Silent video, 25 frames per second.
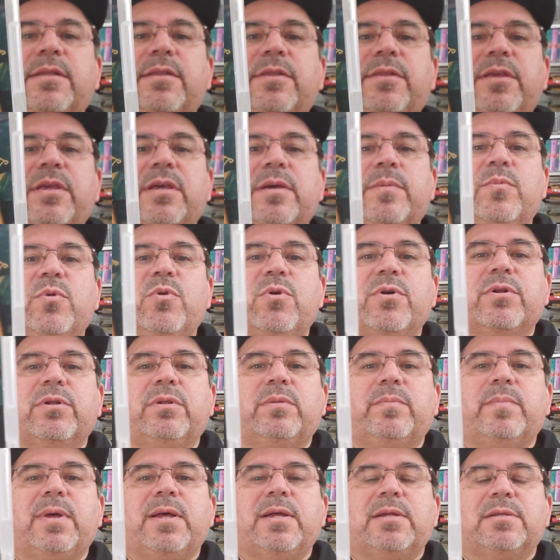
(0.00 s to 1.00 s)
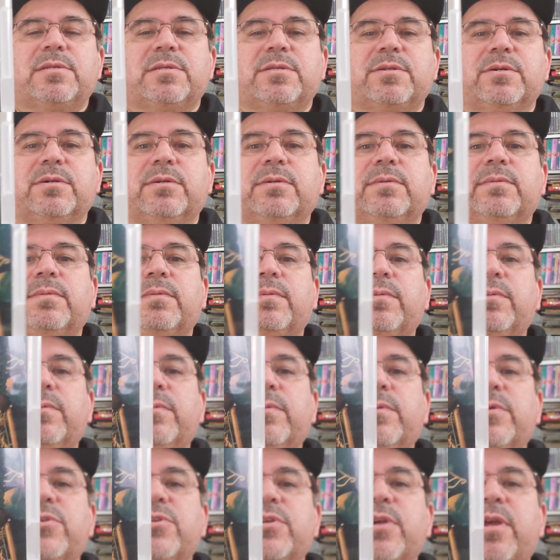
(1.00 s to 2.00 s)
the immortal monster,
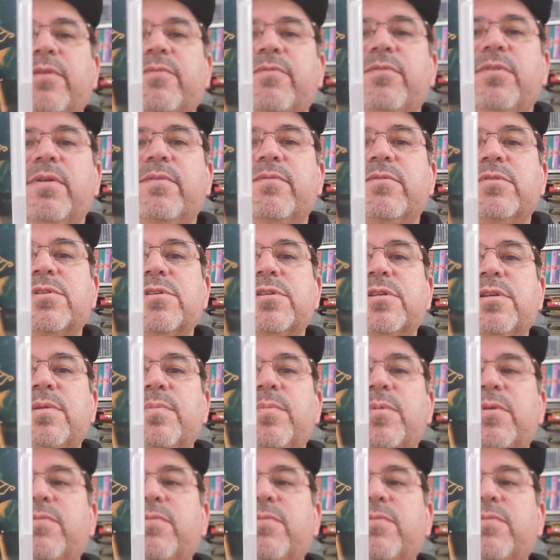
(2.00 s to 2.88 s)
which I've never seen